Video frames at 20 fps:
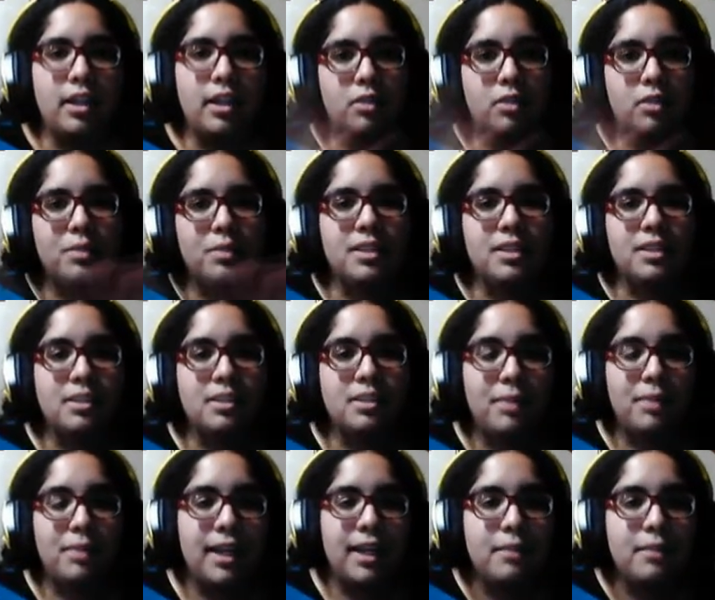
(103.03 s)
It'll be
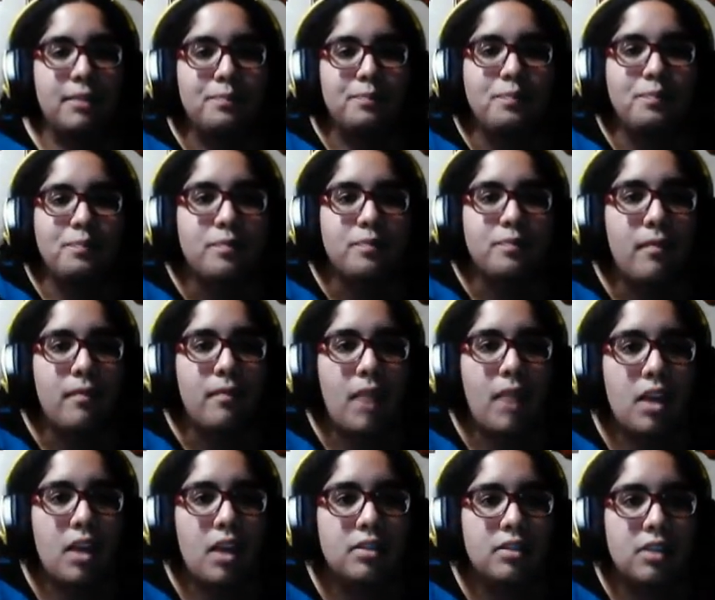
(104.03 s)
displayed.
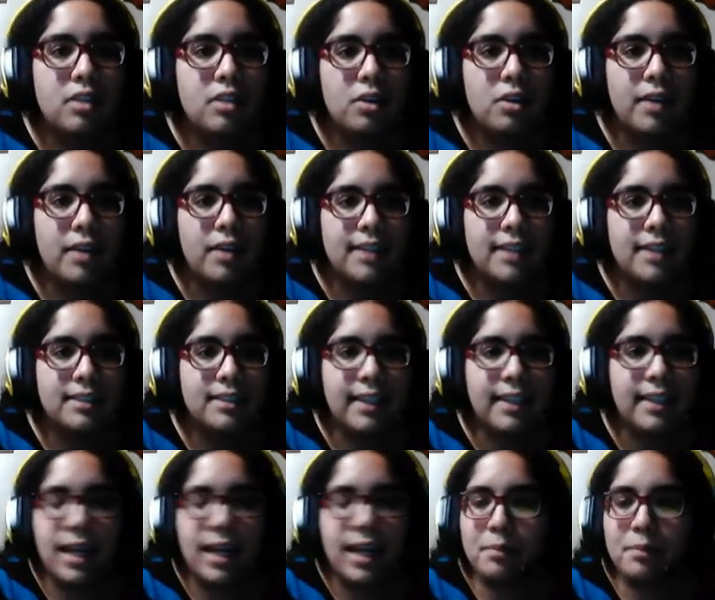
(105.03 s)
So that's the
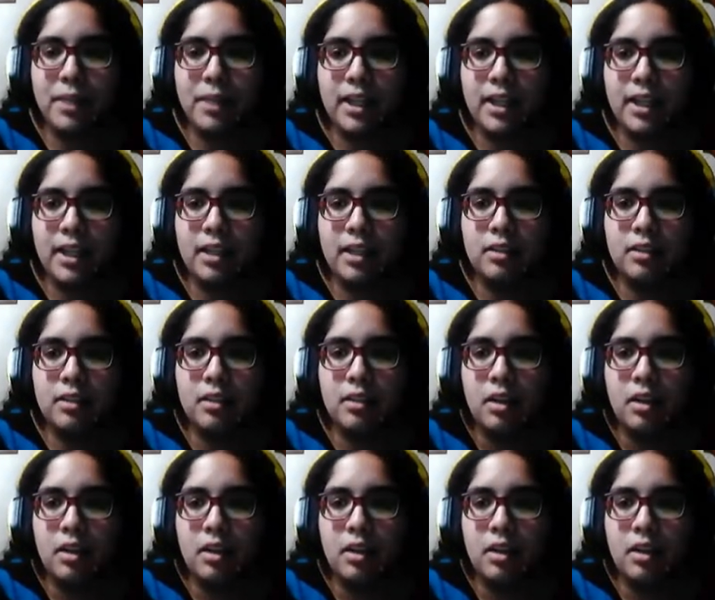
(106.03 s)
game pin.